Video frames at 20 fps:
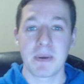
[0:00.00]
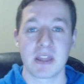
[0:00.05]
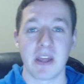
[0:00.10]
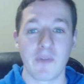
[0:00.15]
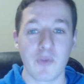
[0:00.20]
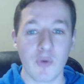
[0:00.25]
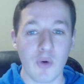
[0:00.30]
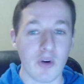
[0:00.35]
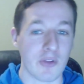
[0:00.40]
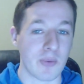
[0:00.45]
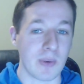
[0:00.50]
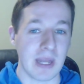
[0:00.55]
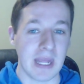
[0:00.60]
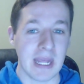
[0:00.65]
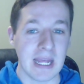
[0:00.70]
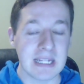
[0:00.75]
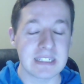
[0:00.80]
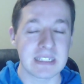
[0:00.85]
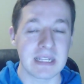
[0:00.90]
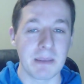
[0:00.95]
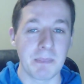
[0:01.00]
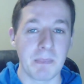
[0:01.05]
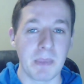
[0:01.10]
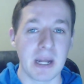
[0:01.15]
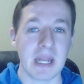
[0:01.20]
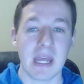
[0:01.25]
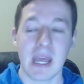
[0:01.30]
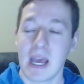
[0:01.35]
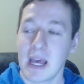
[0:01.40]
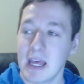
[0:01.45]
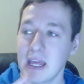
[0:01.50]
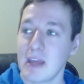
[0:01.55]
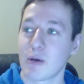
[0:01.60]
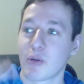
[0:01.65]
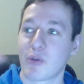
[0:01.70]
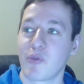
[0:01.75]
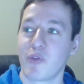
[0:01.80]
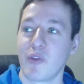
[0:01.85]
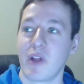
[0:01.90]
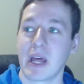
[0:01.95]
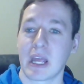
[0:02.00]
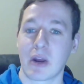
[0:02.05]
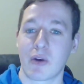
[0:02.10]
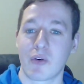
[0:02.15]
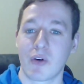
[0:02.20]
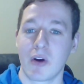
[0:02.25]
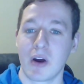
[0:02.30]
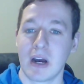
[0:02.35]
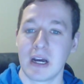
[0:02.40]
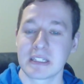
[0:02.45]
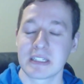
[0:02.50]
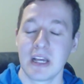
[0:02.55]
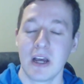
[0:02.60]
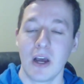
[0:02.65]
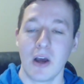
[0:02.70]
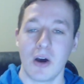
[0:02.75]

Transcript: then of course when he hits somebody, he goes flying across.